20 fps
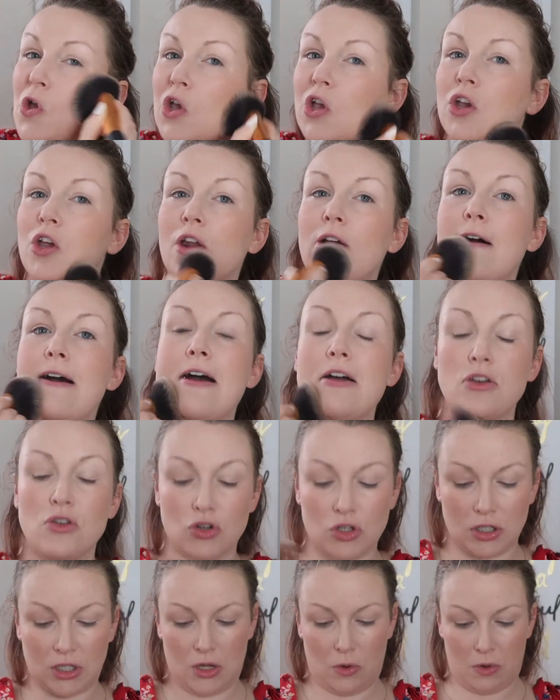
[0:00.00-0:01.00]
you know how
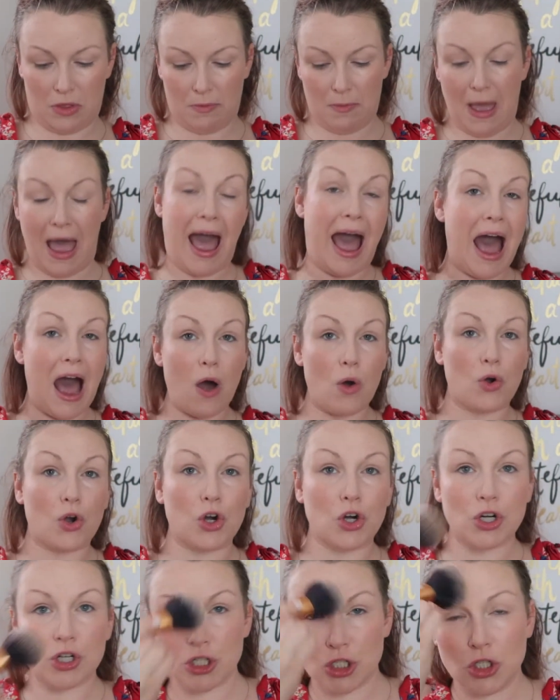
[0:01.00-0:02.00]
usually with
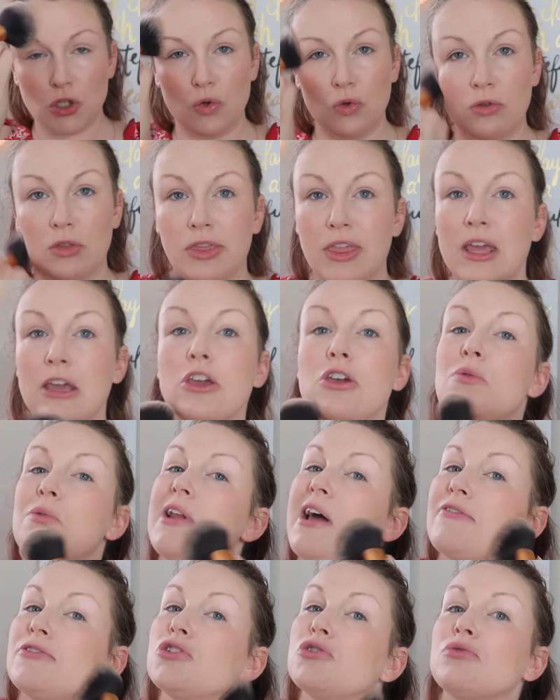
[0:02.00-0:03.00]
powders you think you would
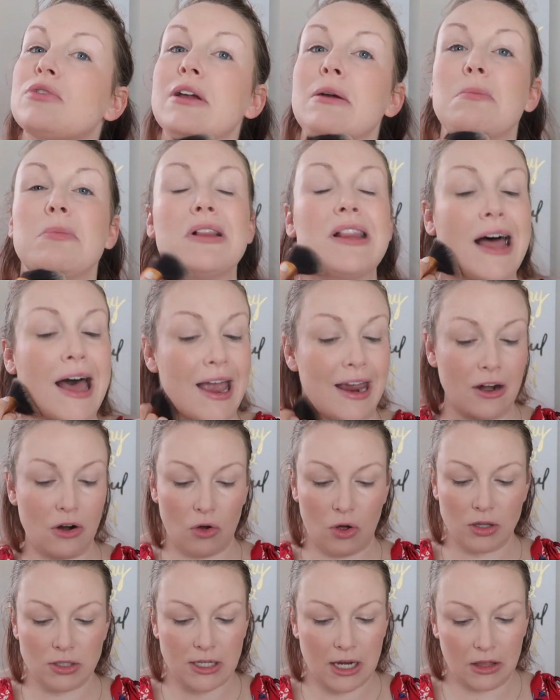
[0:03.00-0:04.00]
have to reapply it
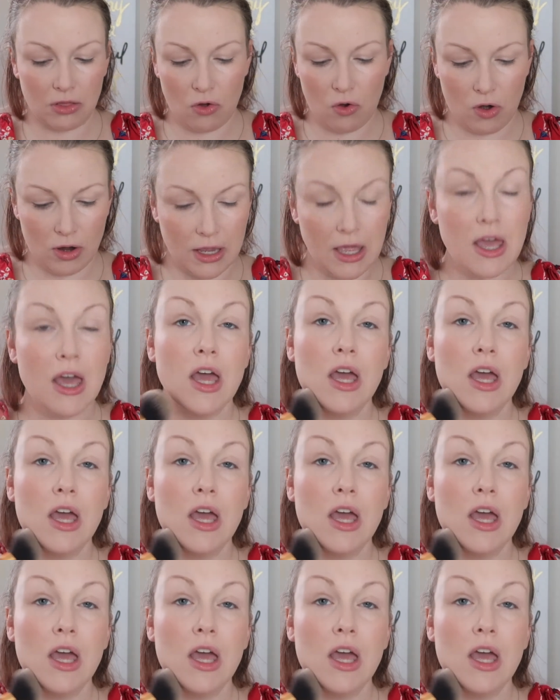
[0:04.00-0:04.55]
all day long?